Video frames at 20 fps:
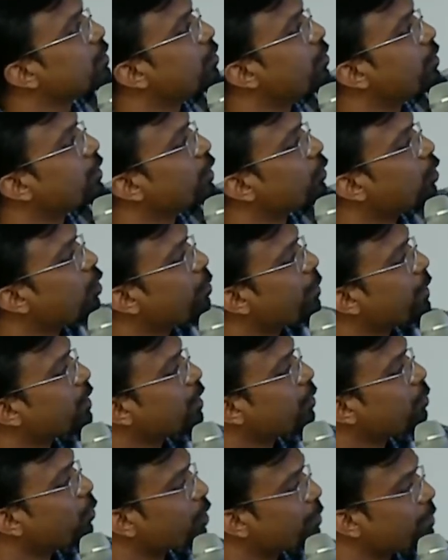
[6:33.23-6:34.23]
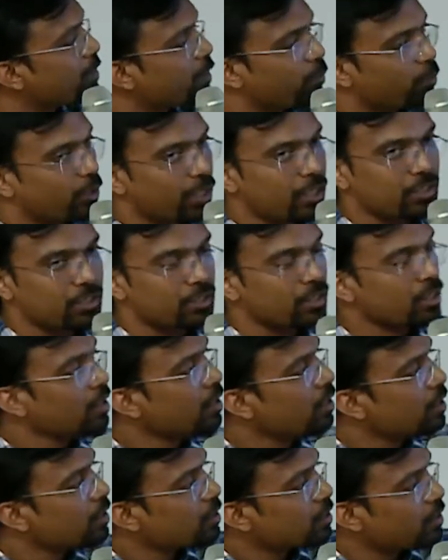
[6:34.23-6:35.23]
on the top, and then bottom J board has
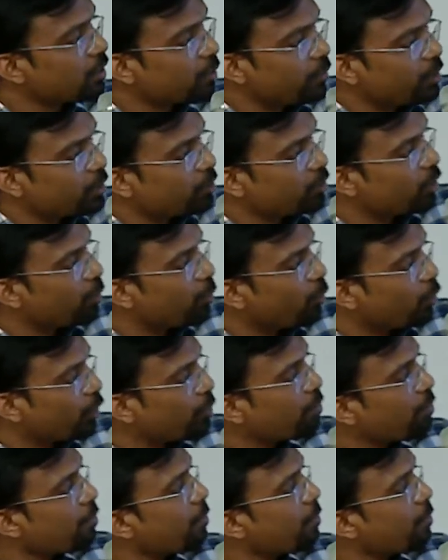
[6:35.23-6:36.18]
servers on the bottom.